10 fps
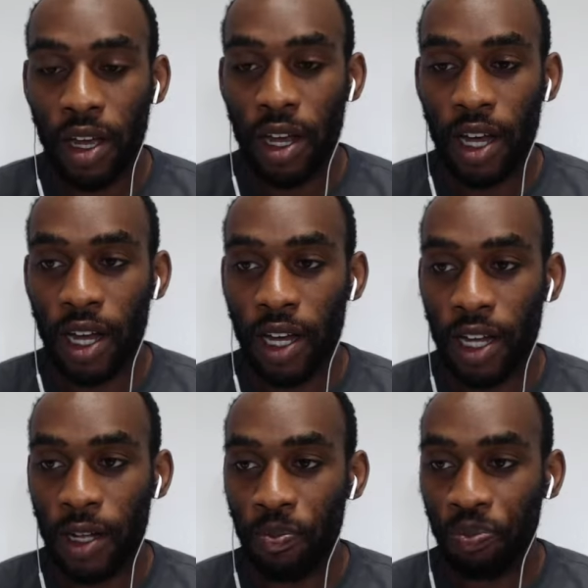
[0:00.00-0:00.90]

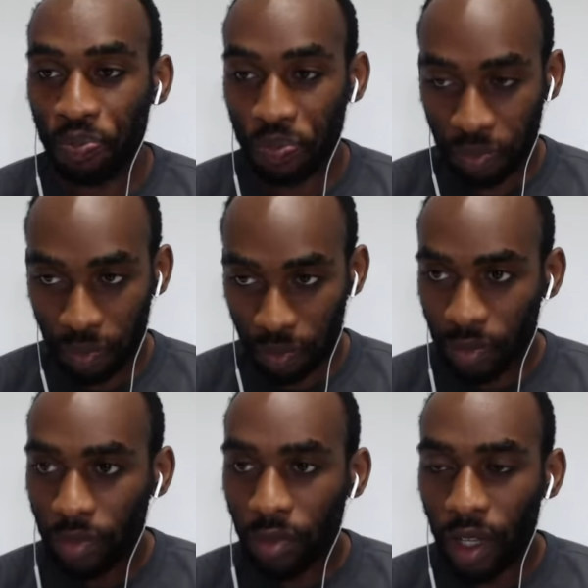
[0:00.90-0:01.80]

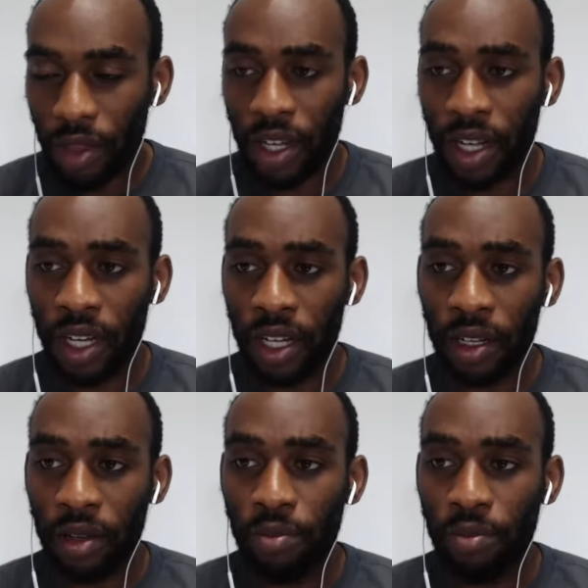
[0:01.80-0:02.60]
the